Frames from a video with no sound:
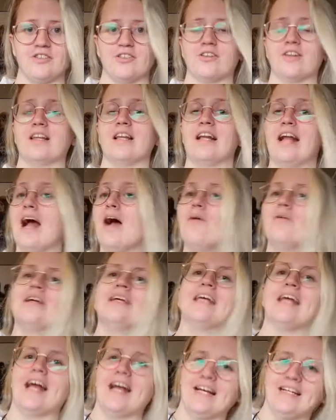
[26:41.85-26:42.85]
So they're now
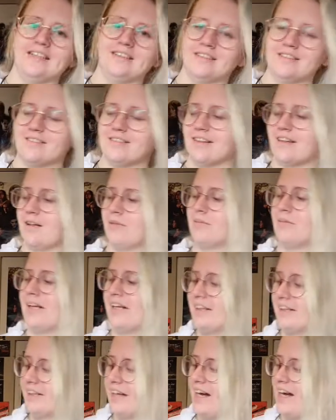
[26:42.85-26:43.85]
engaged, and I'm
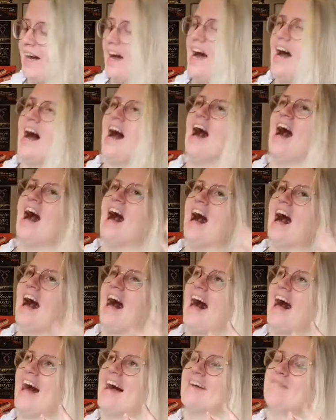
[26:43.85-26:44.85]
like,
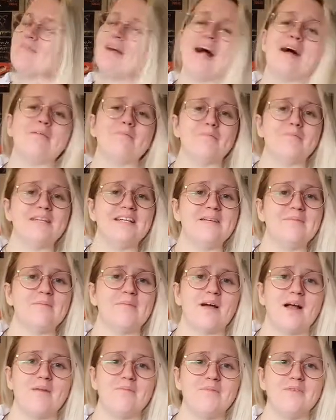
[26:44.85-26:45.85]
I'm happy,
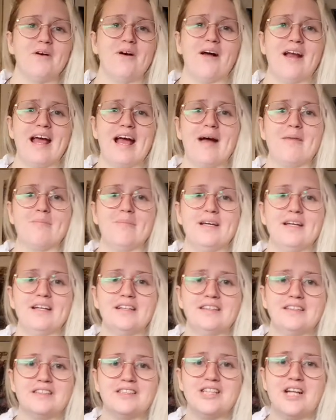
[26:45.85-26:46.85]
but I'm not happy
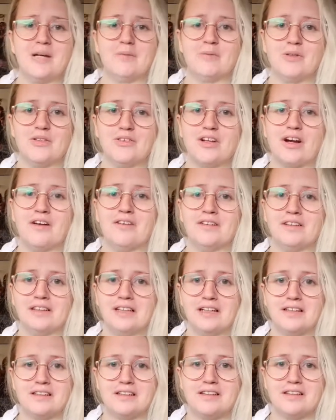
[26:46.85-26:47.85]
because James is currently
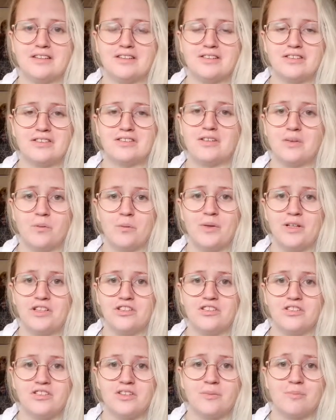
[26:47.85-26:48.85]
under the
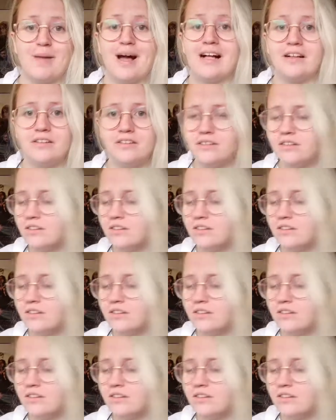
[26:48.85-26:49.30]
witch's spell.